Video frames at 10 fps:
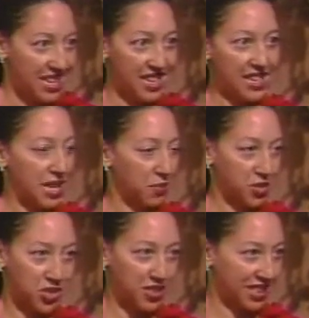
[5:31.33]
It
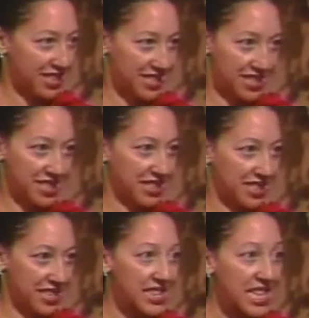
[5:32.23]
enables you to
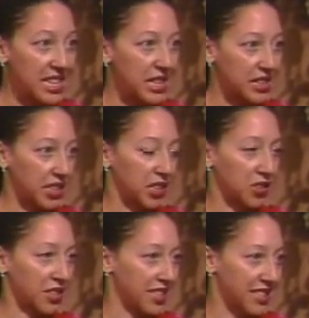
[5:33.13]
consistently think
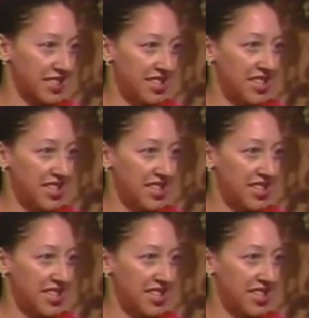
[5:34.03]
clearly